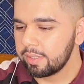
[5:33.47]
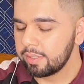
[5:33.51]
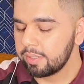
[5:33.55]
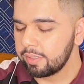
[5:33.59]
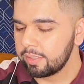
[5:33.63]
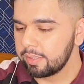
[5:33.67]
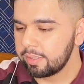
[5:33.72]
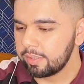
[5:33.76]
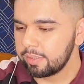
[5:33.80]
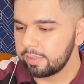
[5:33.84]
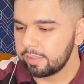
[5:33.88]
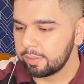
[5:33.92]

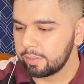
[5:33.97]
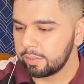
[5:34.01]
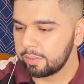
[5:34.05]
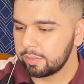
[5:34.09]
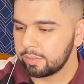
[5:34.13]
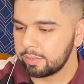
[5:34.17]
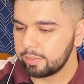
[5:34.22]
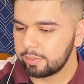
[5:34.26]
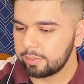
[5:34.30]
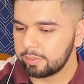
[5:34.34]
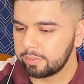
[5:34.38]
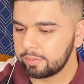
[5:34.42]

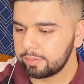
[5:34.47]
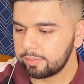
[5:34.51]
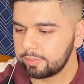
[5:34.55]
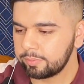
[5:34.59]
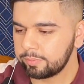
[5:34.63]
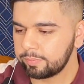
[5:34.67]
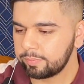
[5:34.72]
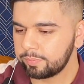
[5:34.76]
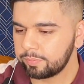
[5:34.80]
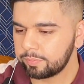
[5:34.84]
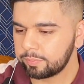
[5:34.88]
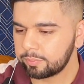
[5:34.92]

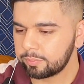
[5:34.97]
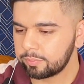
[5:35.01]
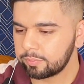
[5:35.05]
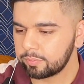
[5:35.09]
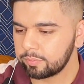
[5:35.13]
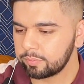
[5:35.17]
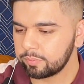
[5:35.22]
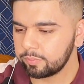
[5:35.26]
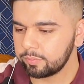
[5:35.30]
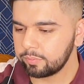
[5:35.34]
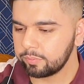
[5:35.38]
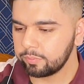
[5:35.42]

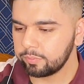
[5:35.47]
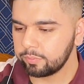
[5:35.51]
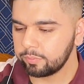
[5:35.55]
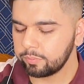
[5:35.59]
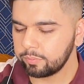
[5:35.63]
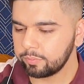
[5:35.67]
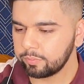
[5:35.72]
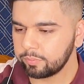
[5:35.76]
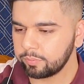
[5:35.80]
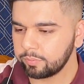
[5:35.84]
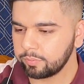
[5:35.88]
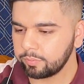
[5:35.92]

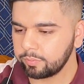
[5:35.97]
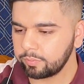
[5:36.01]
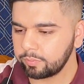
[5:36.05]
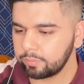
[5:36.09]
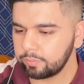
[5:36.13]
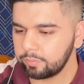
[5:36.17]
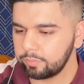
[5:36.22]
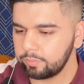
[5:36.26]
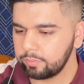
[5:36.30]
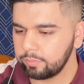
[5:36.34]
No one is speaking in this clip.